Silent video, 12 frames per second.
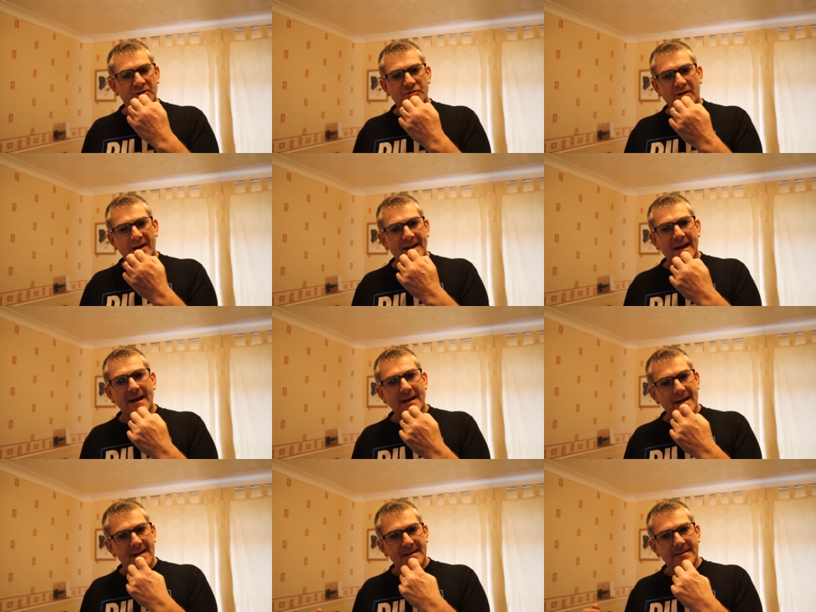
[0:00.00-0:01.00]
try and
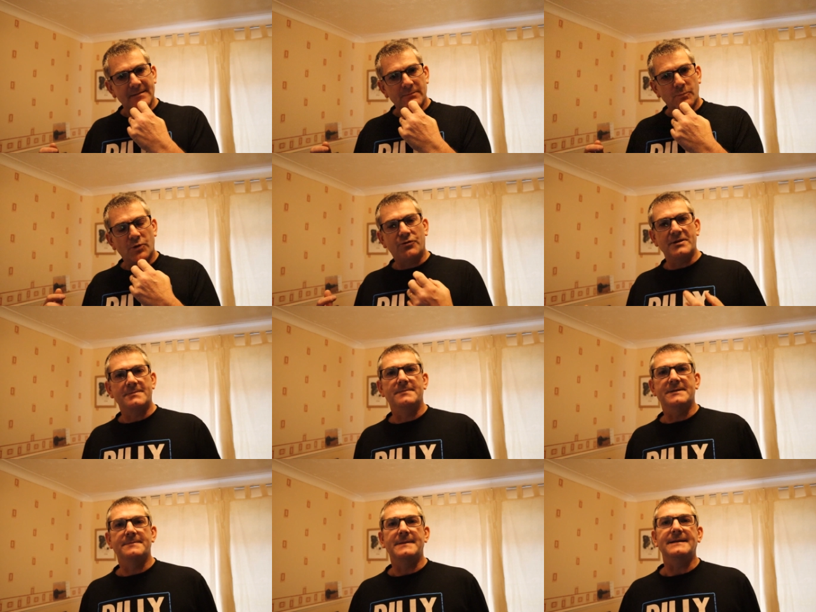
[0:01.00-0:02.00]
get what
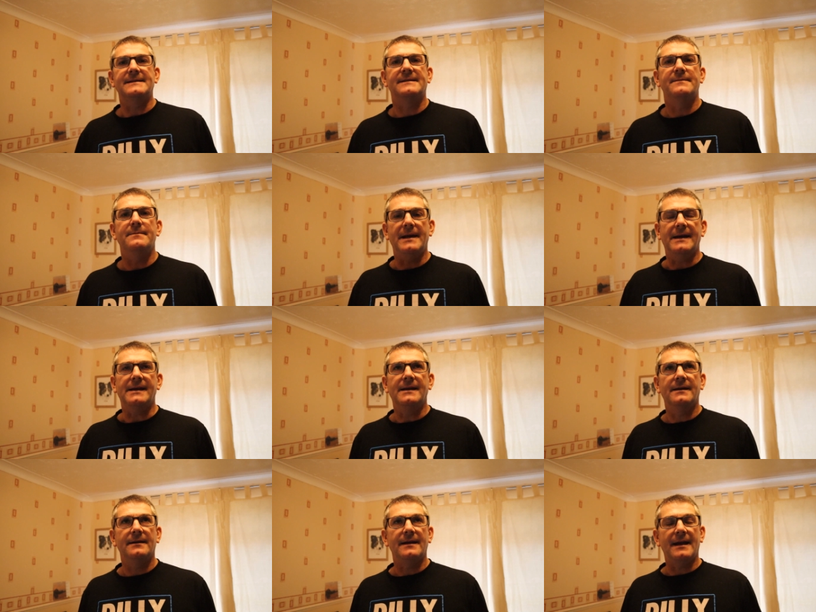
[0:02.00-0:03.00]
Christmas means to
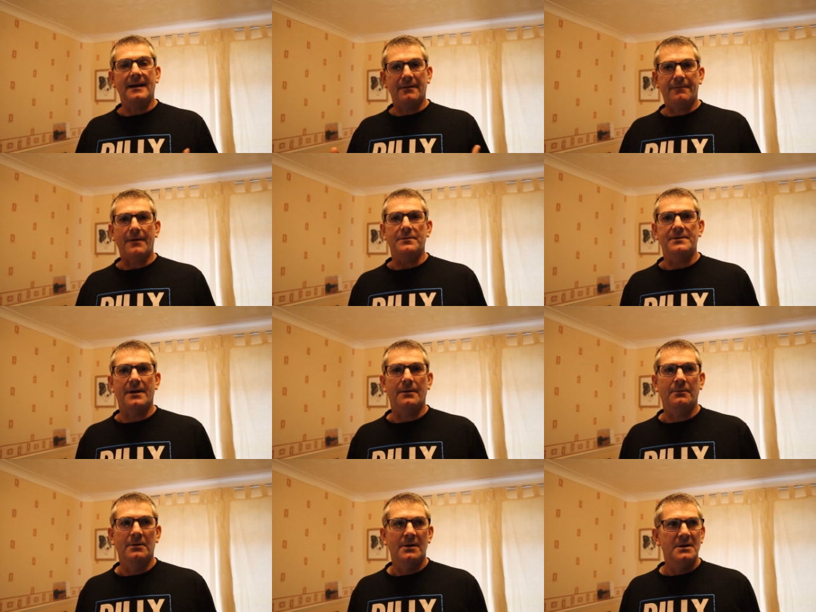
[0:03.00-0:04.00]
me in a
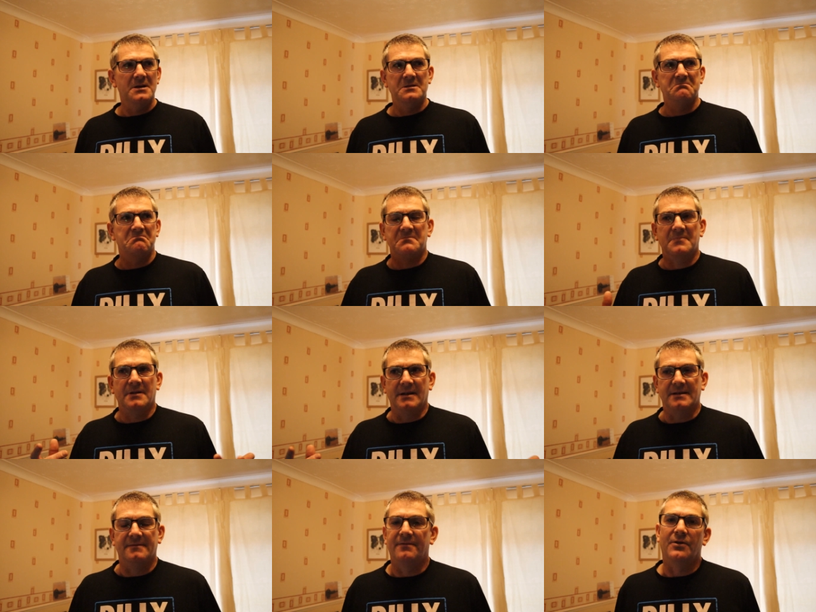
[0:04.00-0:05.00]
photo
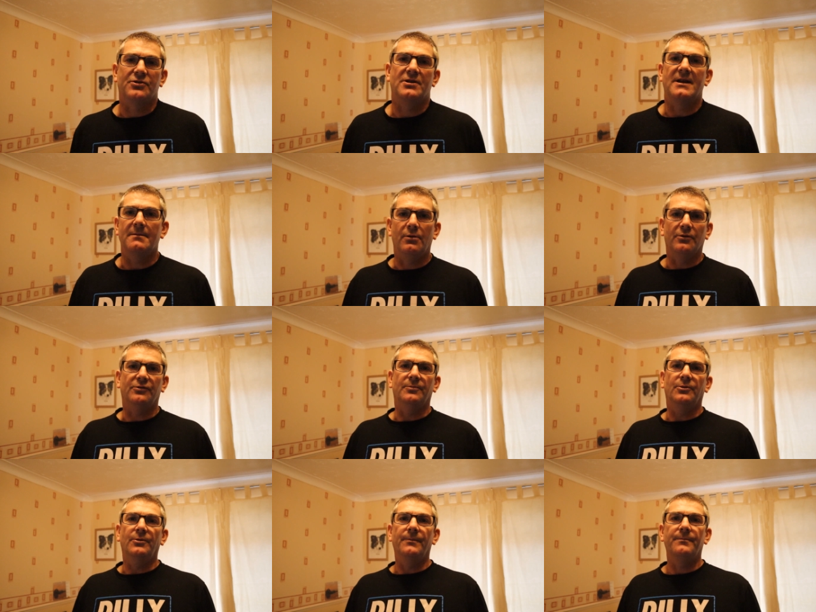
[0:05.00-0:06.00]
is virtually
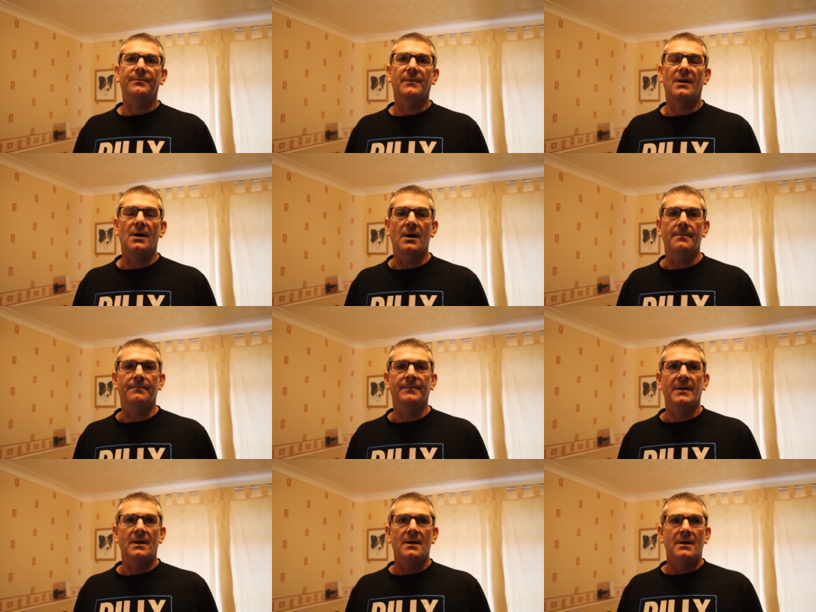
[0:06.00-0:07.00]
impossible.
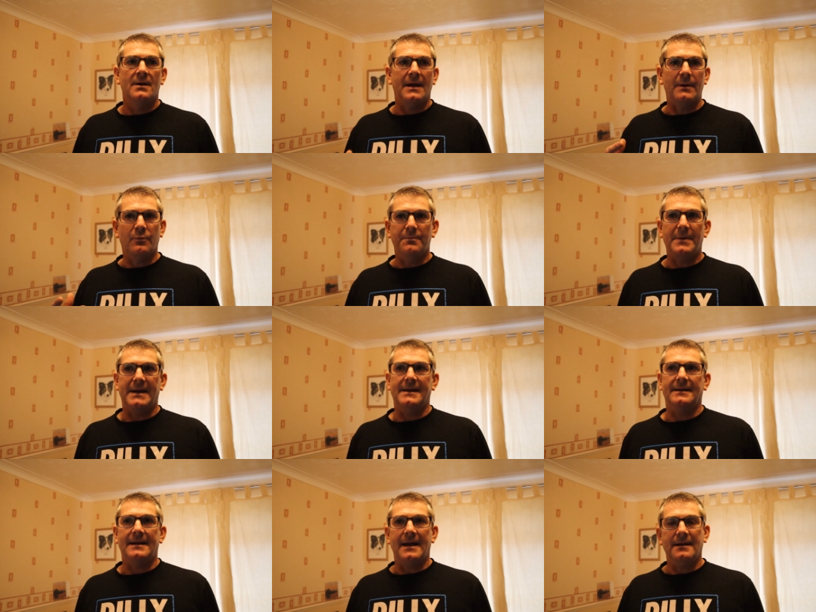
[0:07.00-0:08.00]
It would
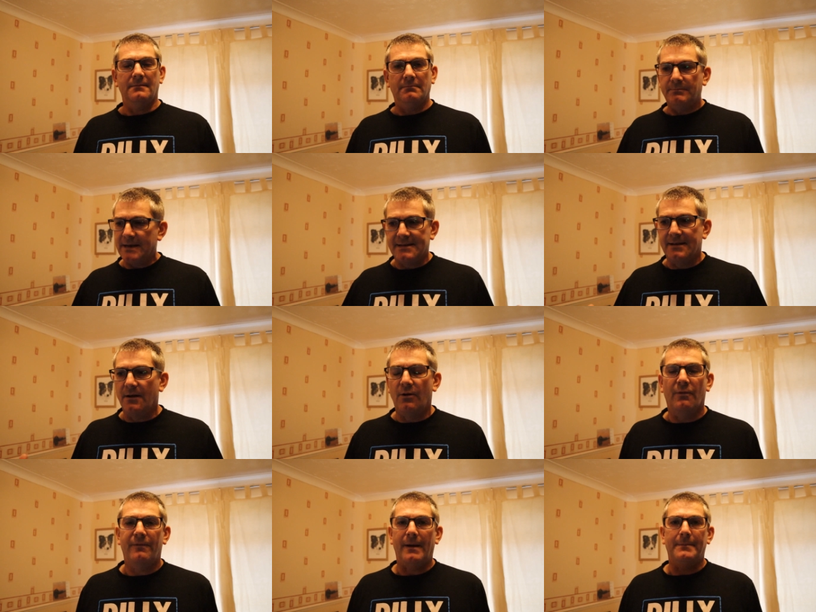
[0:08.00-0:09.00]
mean getting basically the
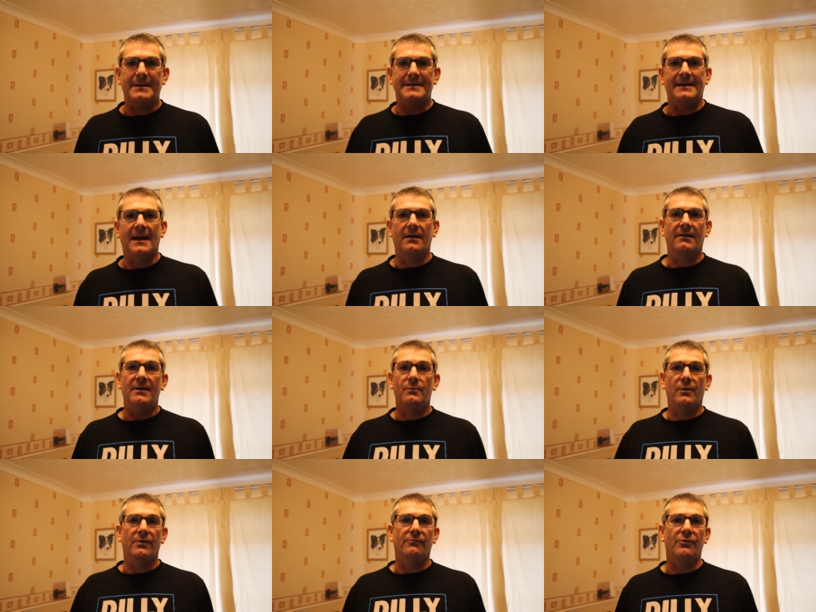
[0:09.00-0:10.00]
whole family together
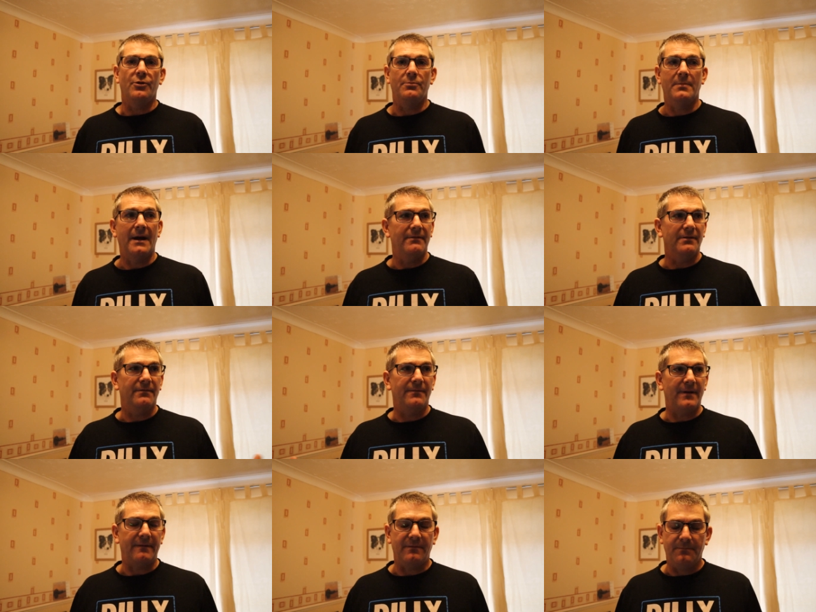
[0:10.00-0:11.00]
in one room, having
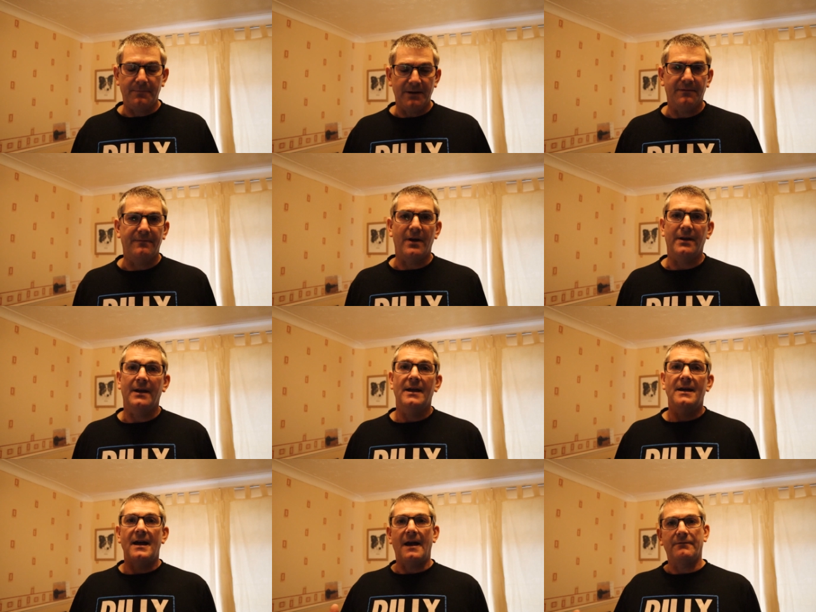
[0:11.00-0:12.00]
a bit of fun,
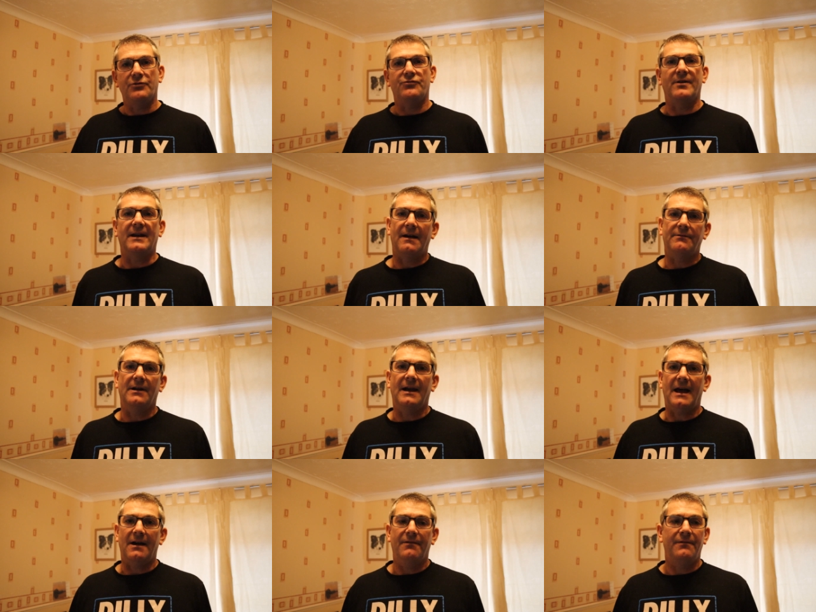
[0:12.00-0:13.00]
having a drink, having a
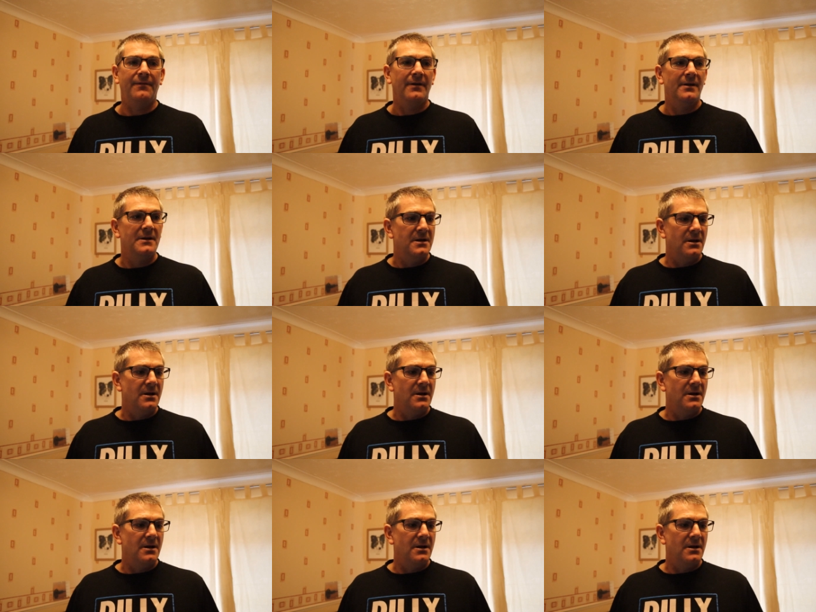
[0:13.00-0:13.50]
laugh,